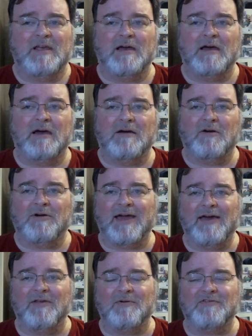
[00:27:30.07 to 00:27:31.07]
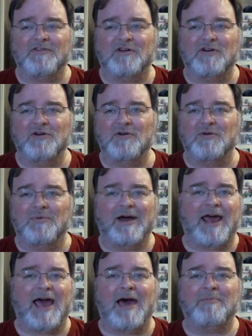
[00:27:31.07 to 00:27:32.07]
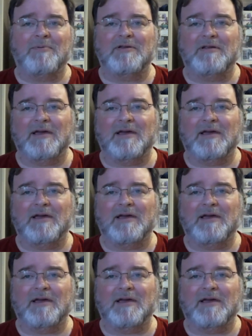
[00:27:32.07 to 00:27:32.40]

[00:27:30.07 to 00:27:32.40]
Okay, there was a coup. What happened,